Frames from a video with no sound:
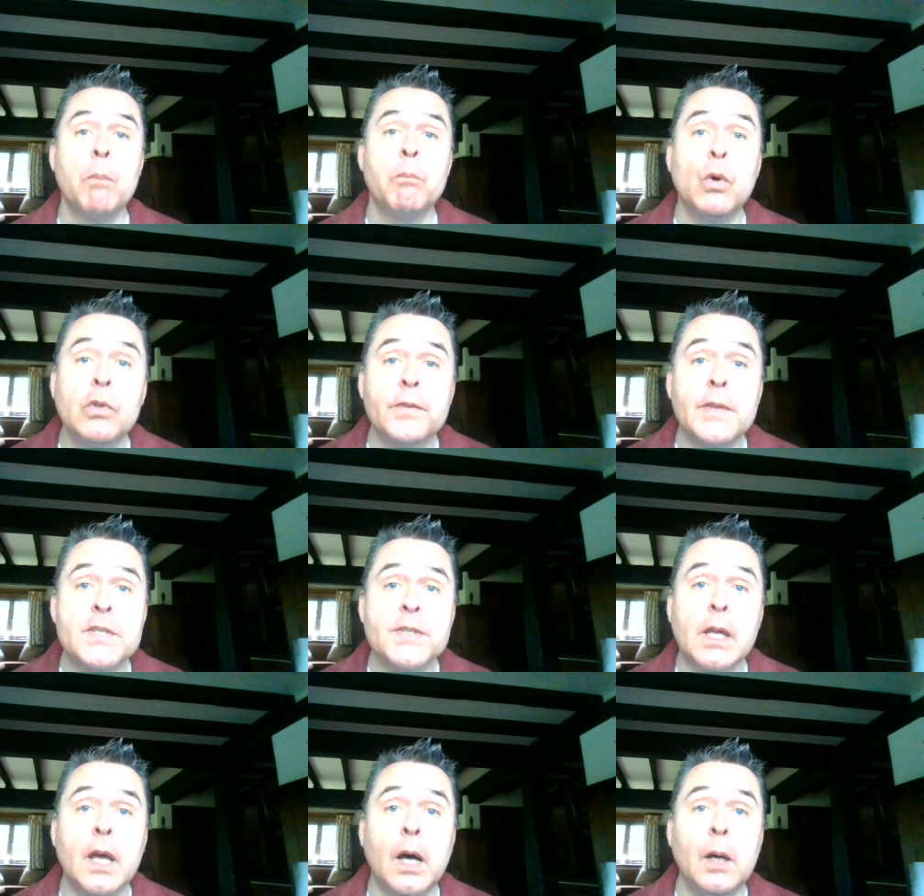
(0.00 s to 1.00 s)
More of this
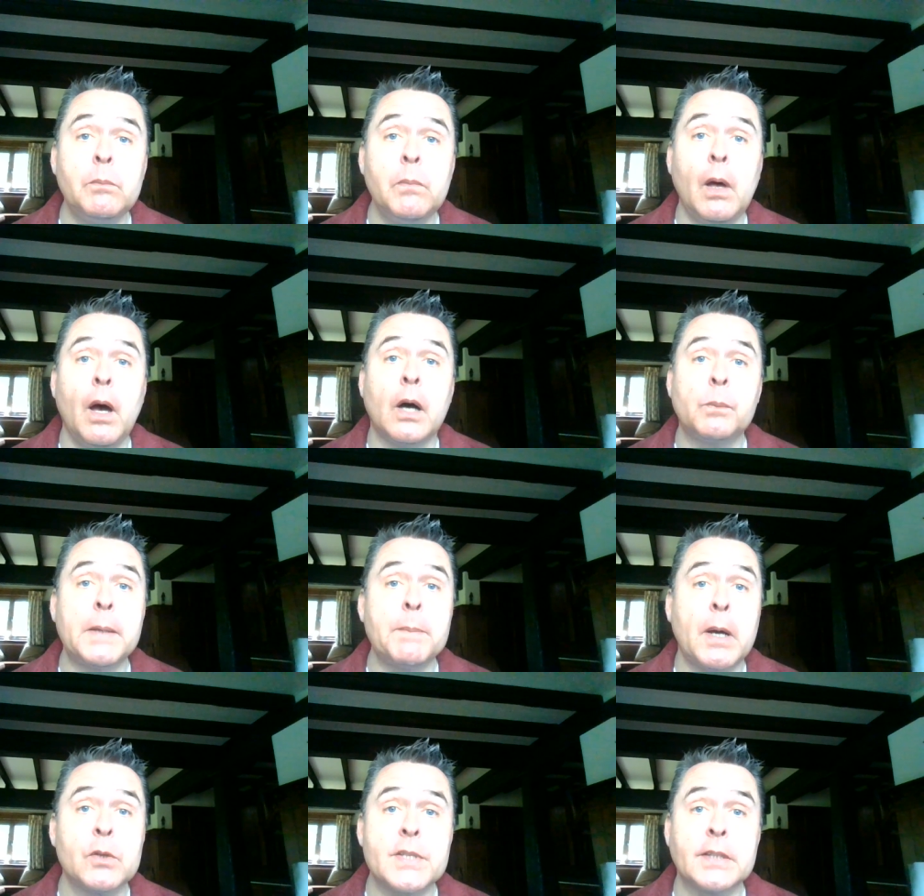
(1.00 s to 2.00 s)
to come. I'll be
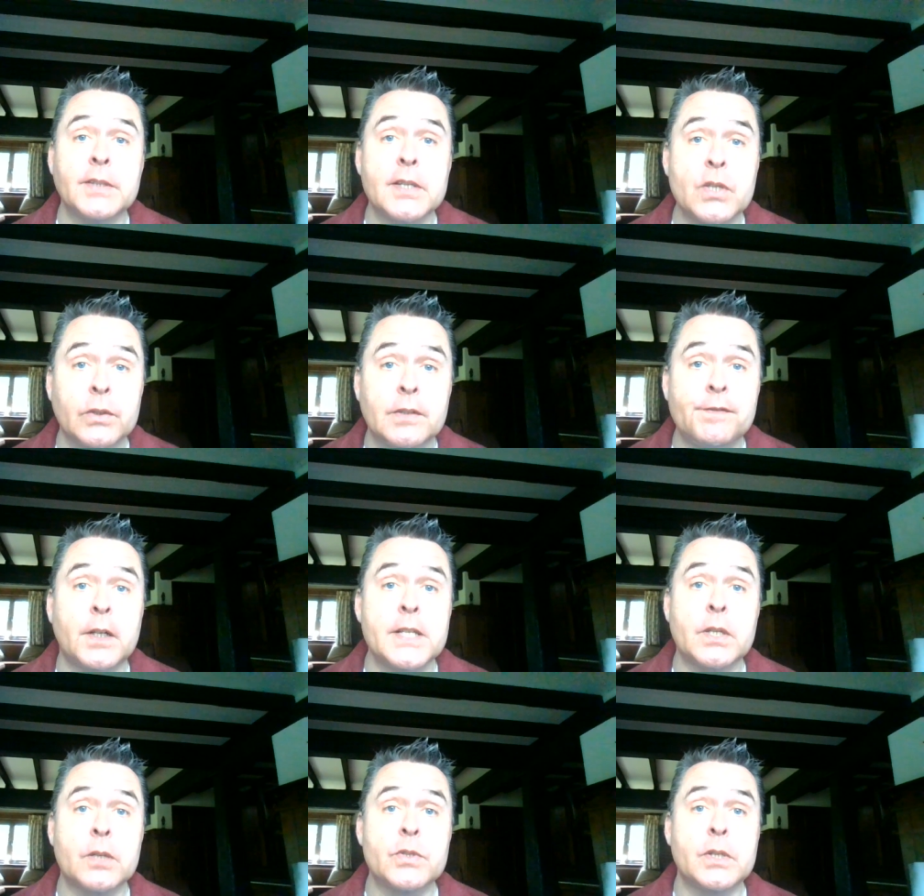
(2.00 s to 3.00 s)
posting this on the
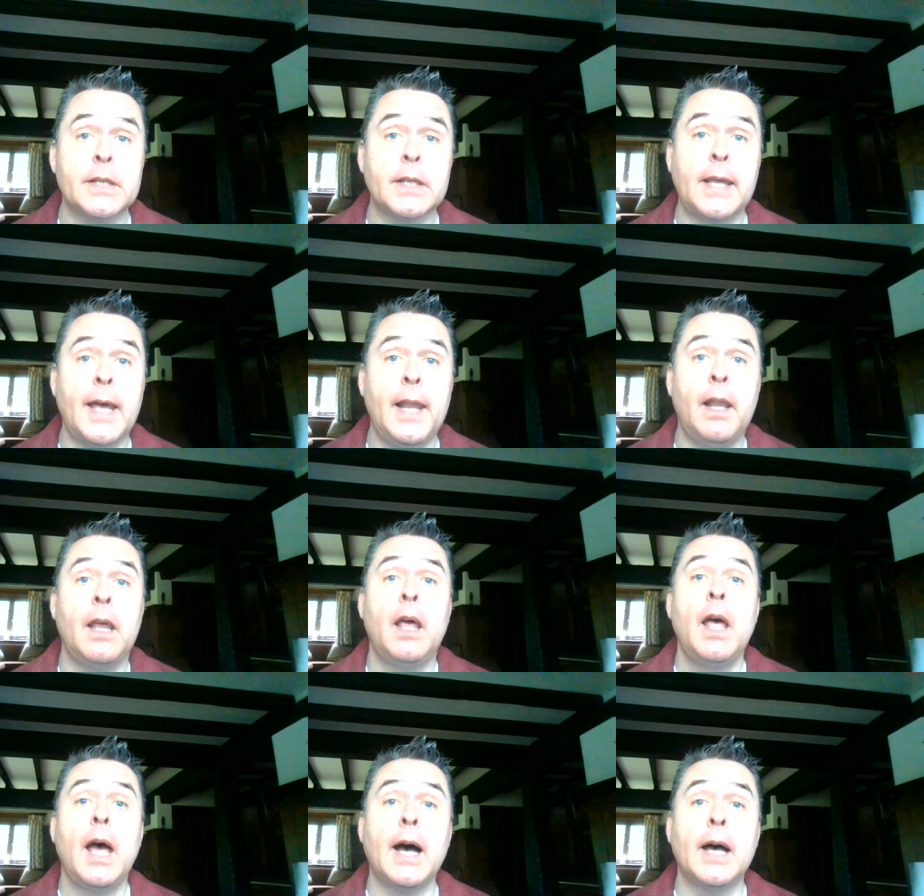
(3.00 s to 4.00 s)
FISO site again
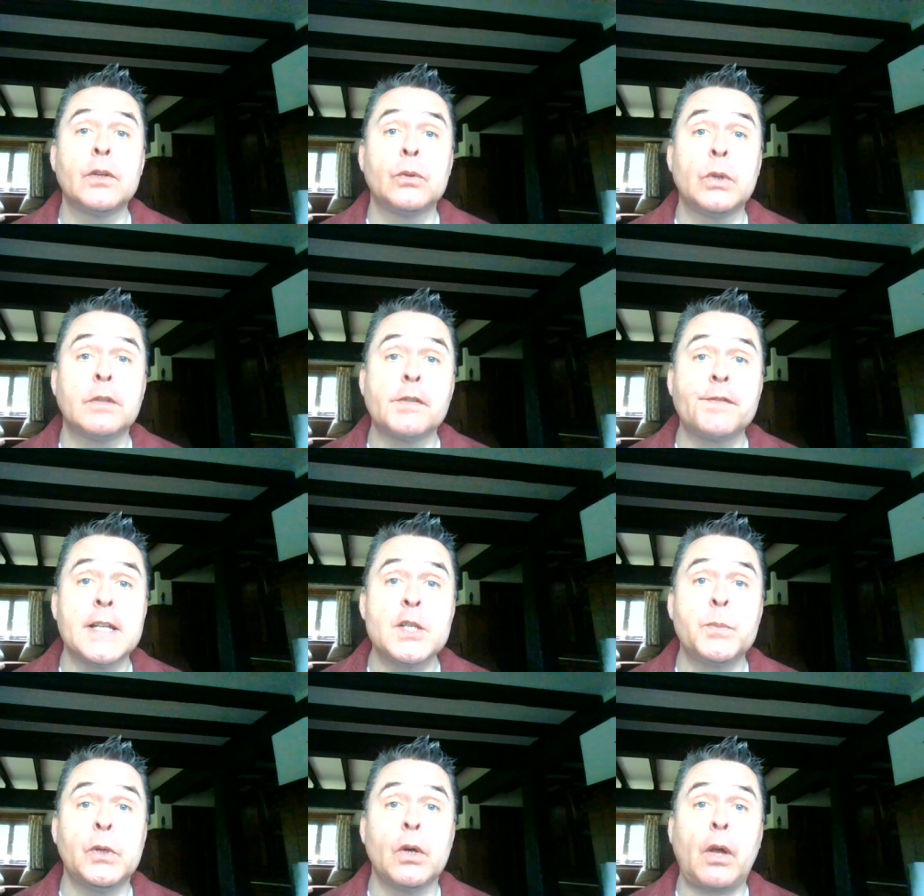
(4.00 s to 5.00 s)
and all over
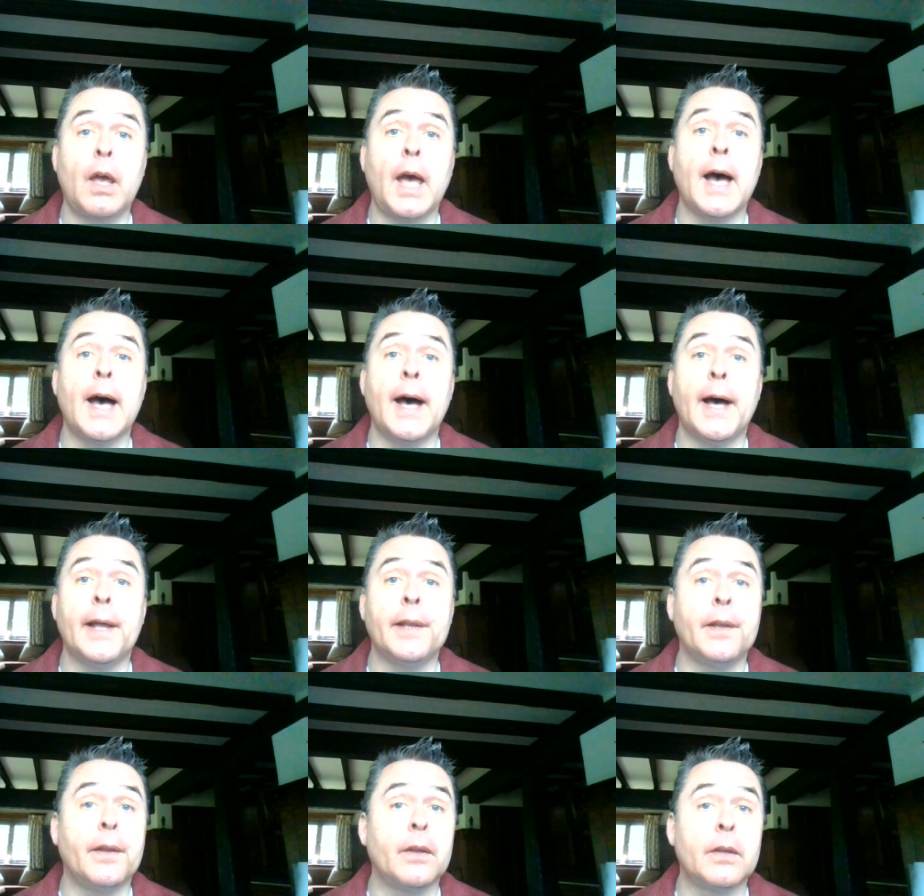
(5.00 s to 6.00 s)
Facebook,
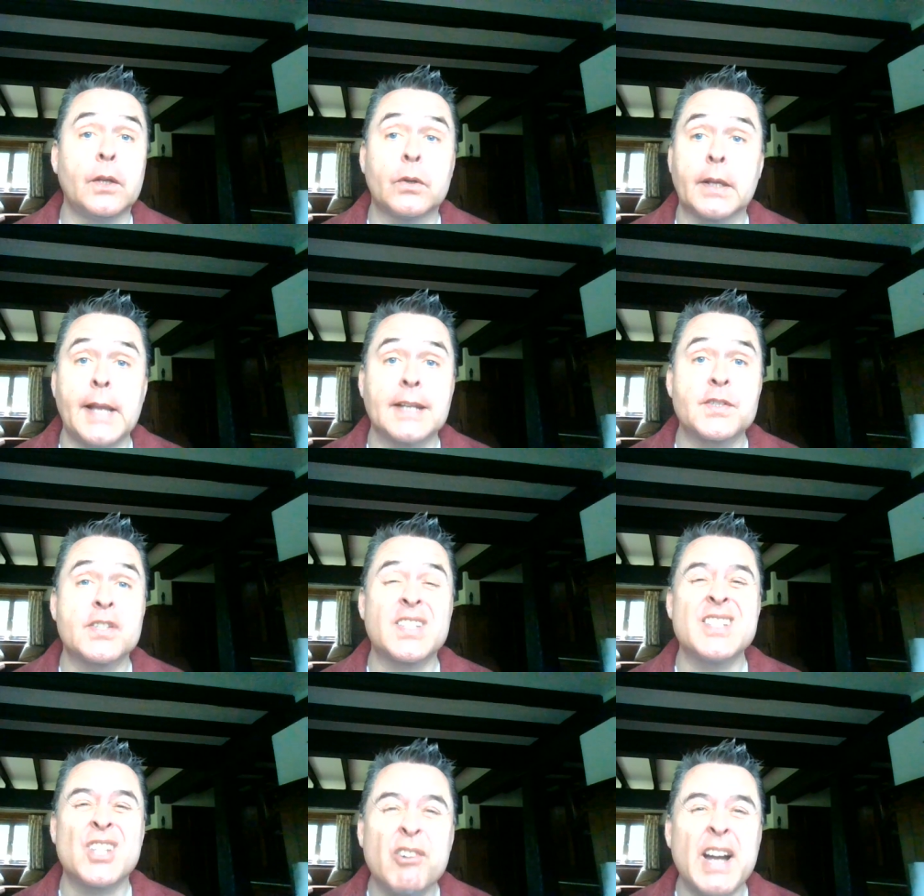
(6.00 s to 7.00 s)
and you can access
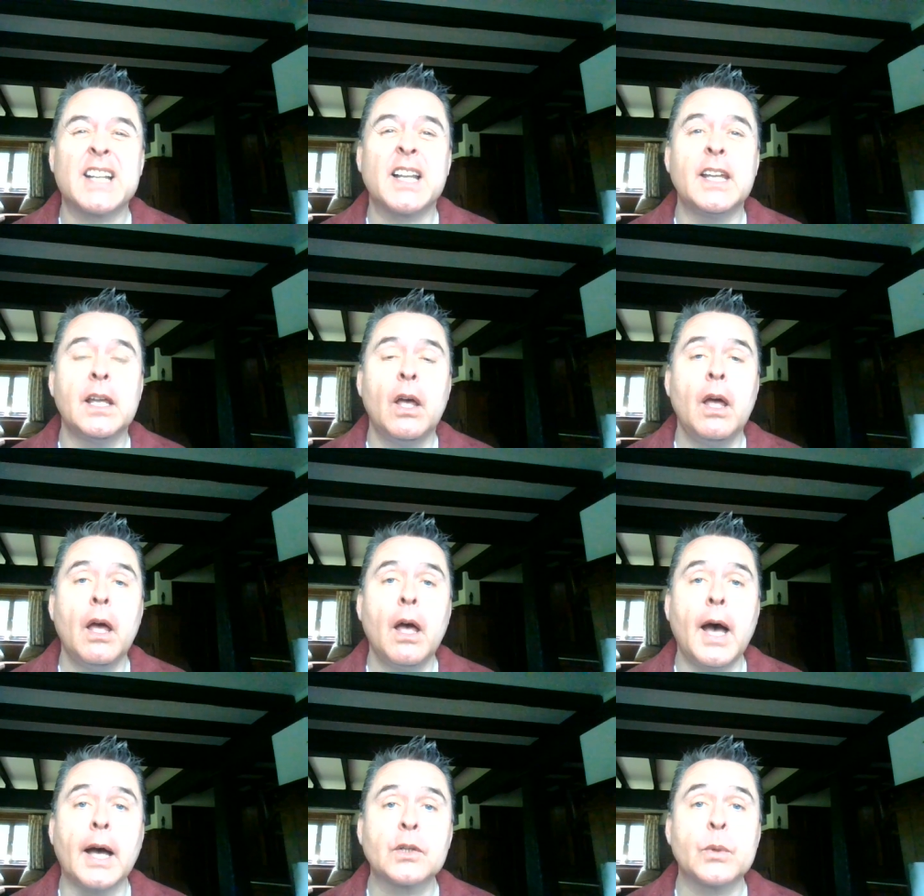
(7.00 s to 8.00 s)
it directly
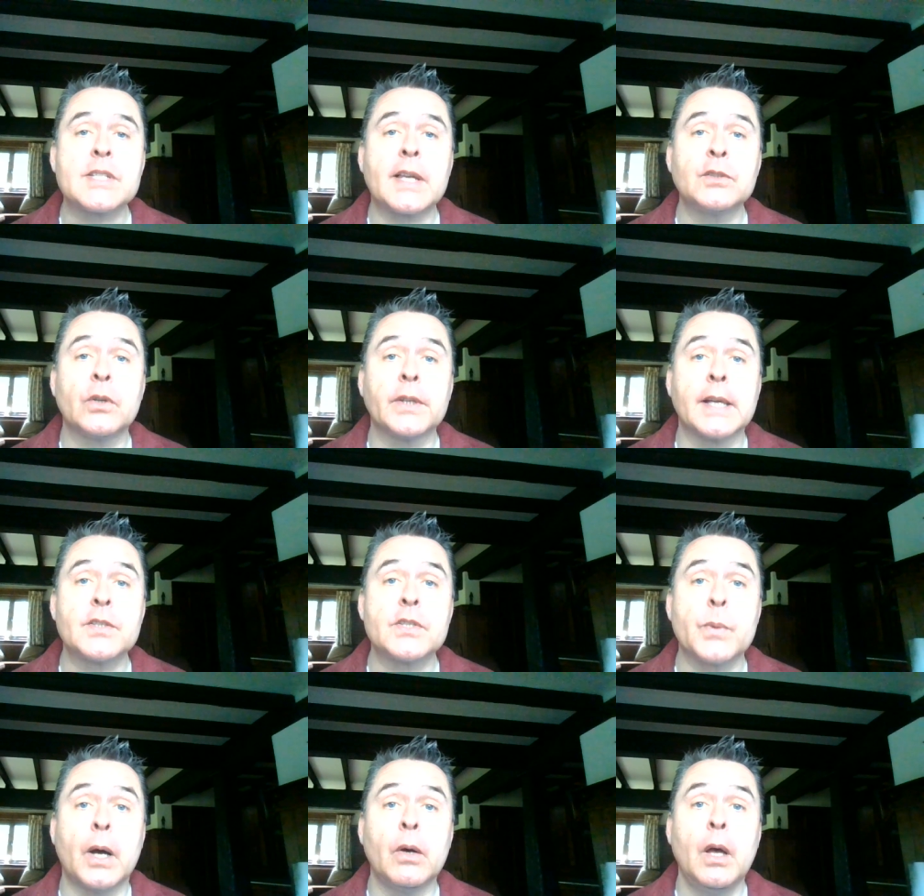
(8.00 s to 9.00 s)
at quizking.net
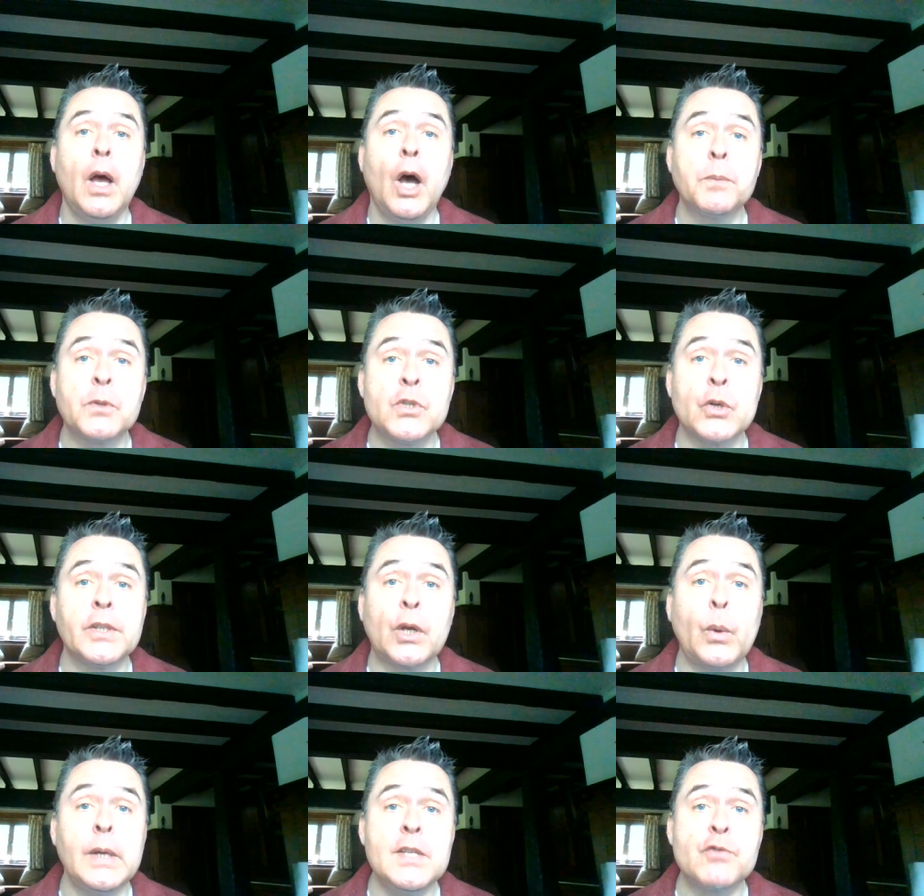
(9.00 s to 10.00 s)
as well. Hope you enjoy the
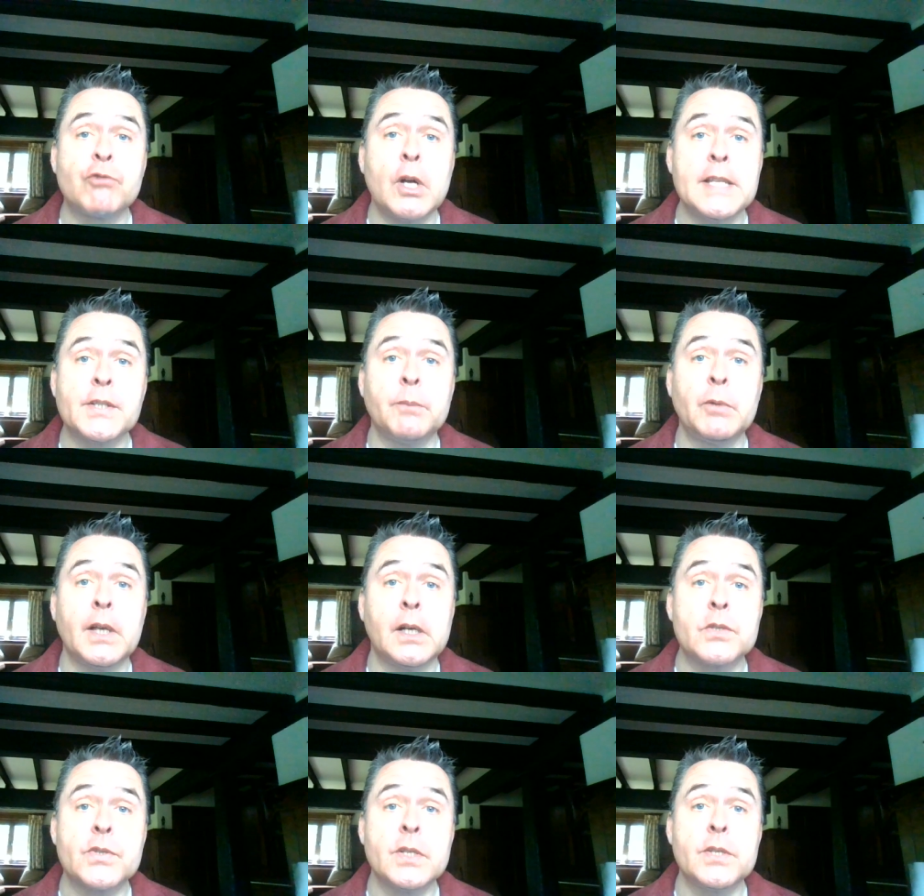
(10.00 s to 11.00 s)
quiz. Write in with
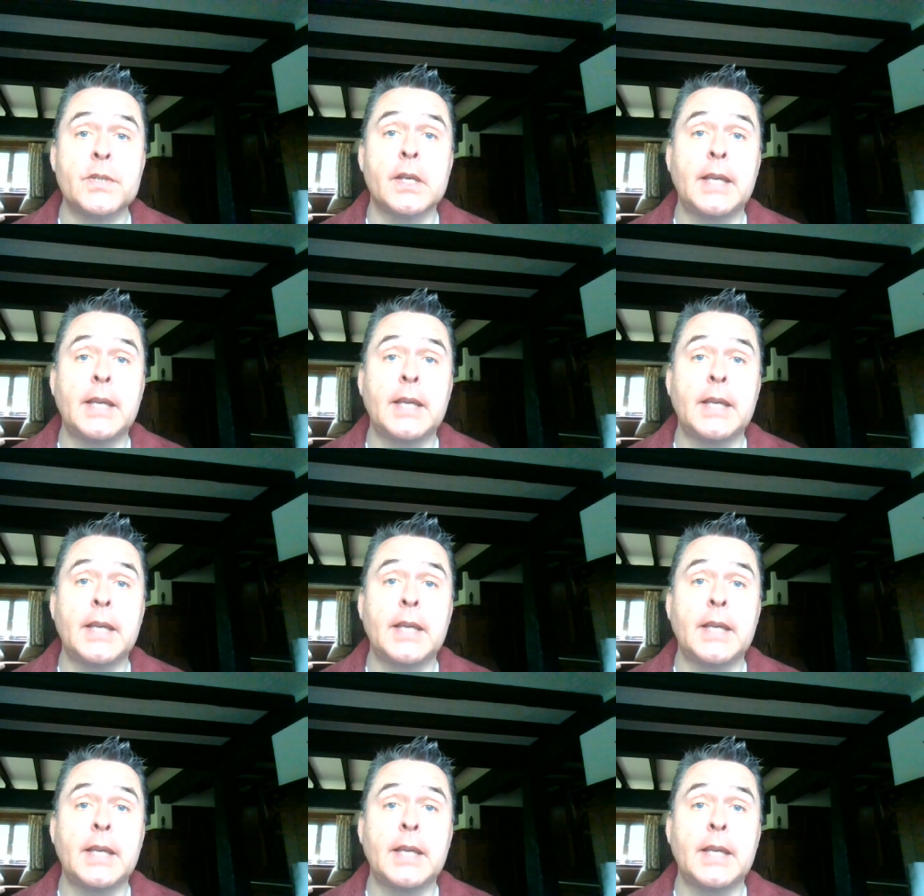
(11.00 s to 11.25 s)
answers.